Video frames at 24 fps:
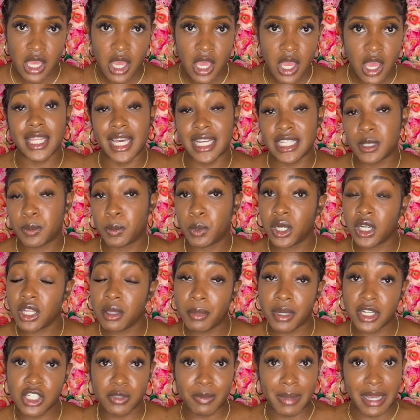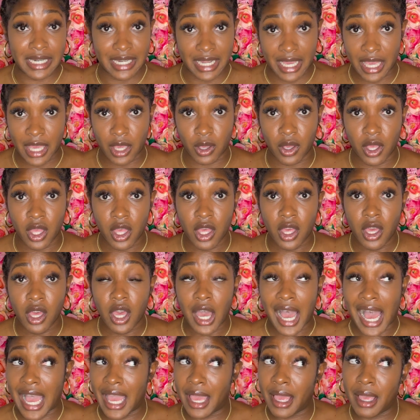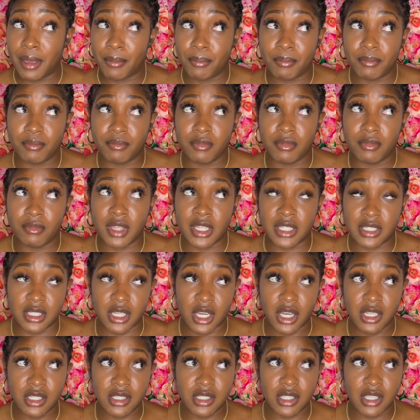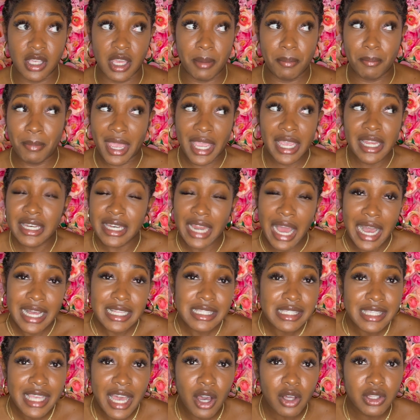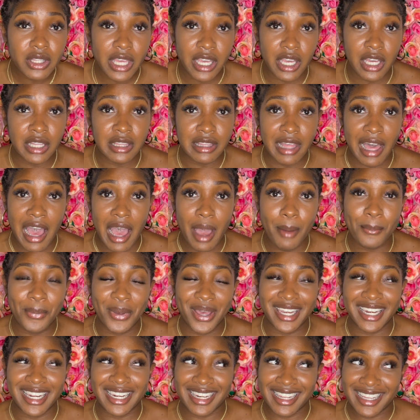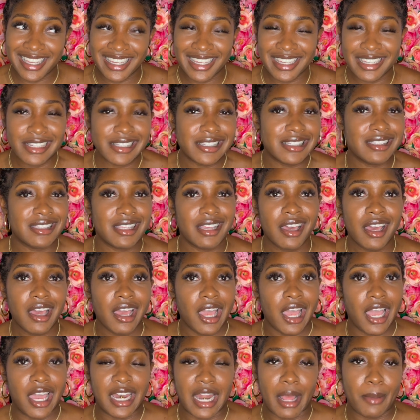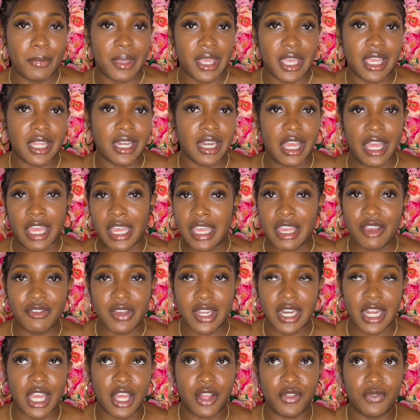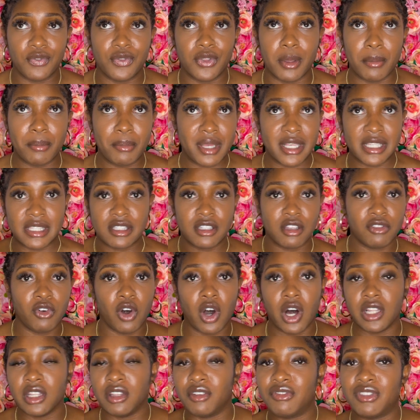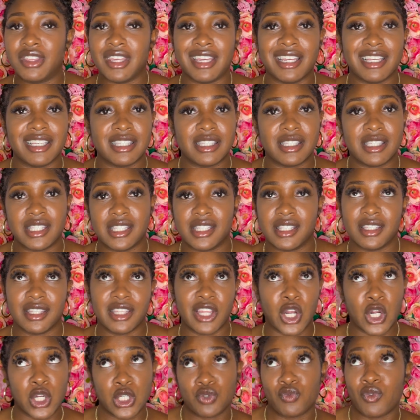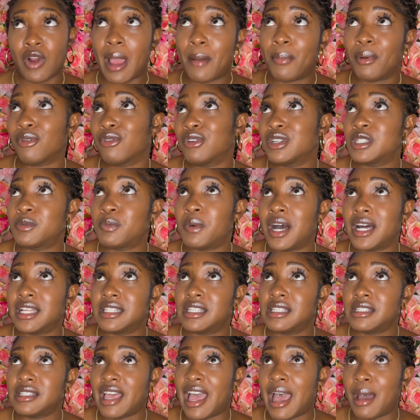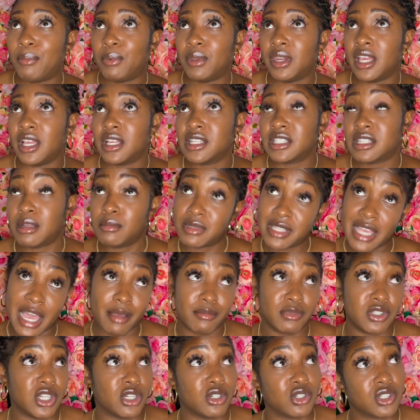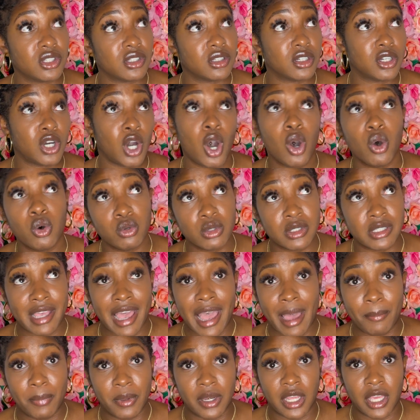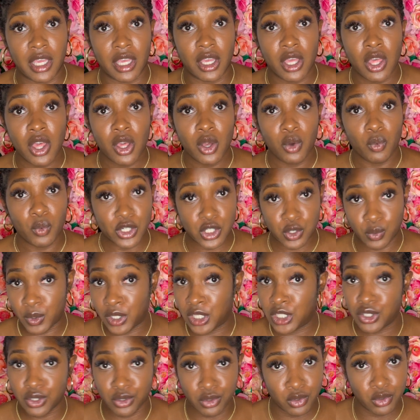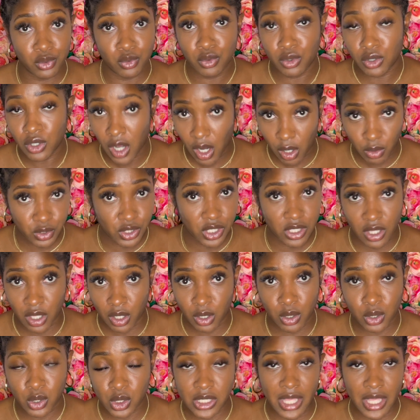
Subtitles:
That's pretty much my day. It may not sound like a lot, but it is. And I mean, even in the midst of all of this, there's rapid responses happening. Sometimes there's codes happening, which we do go to those.